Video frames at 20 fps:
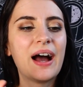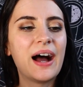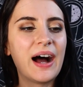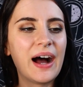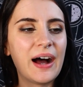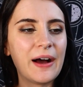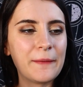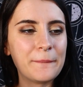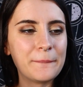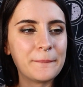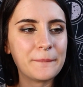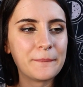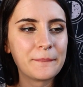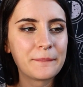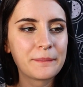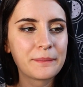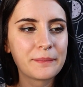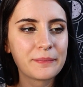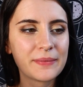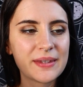um,
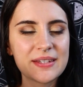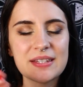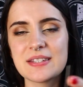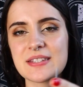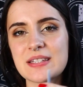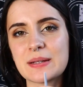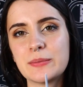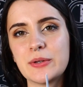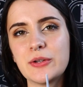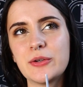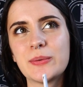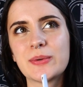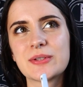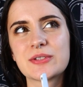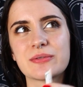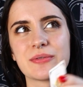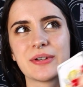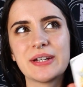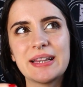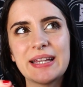this is someone who
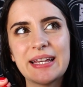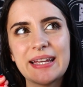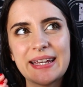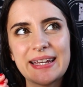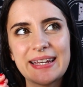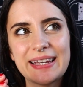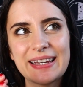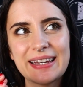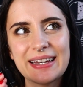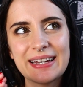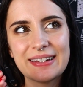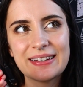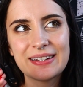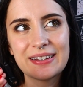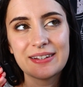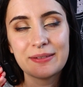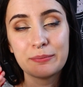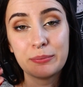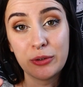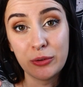is really
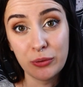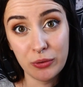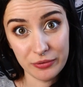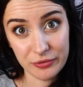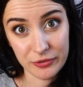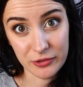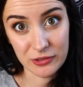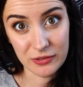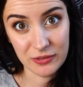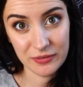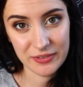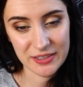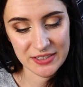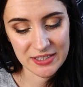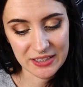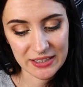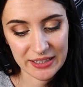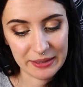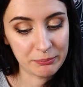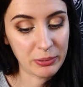beautiful
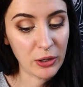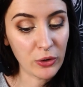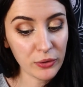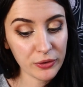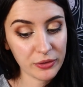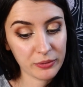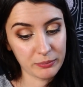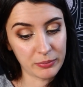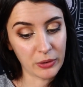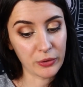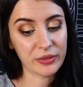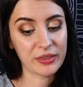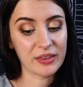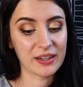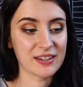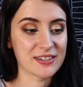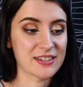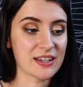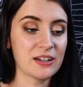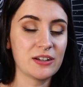physically. Both, both
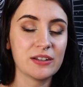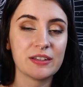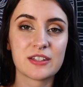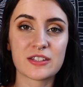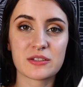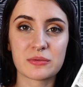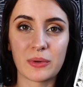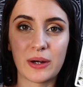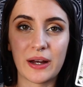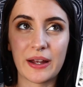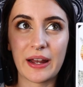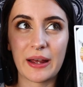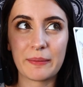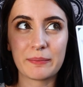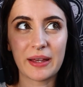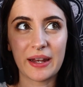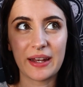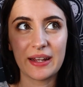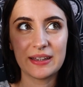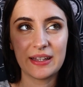the Gazelle and the Swan,
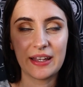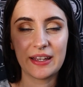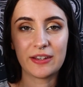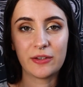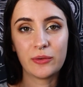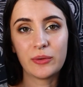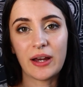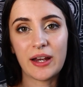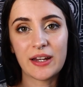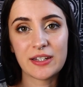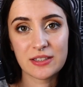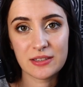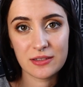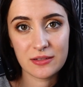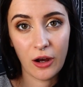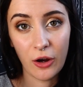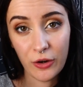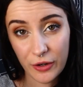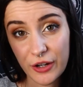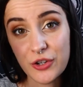I'm getting like you
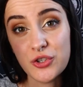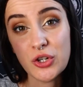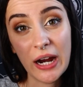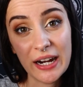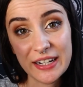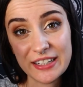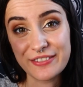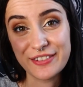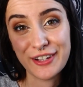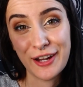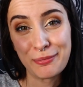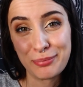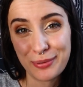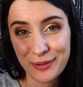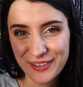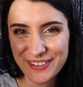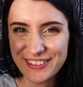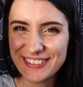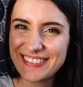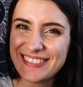guys are an attractive
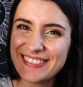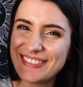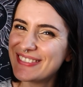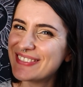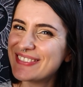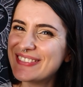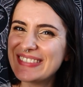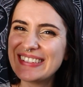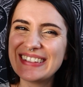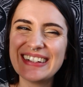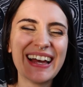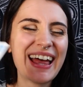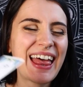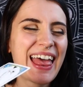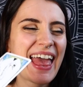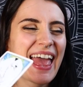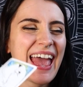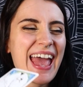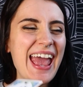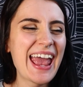couple.
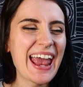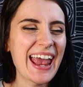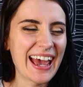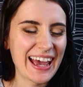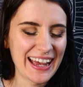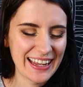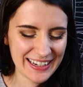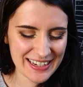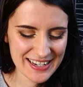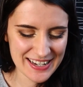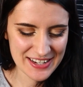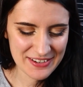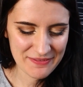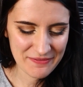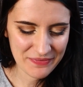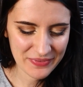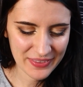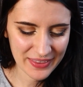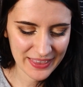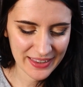And
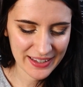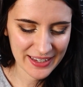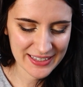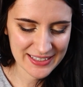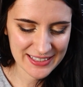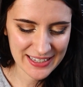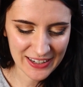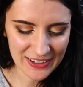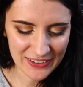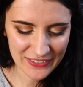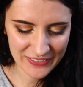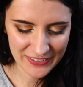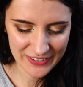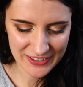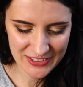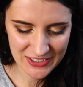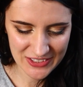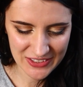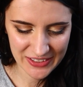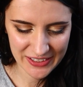the Gazelle
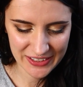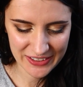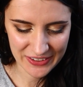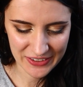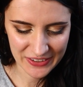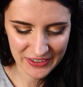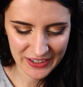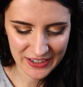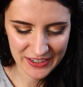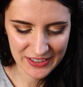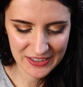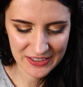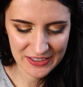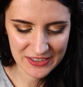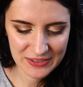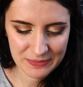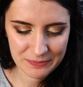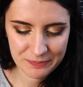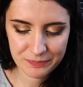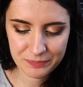person here
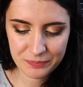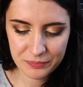is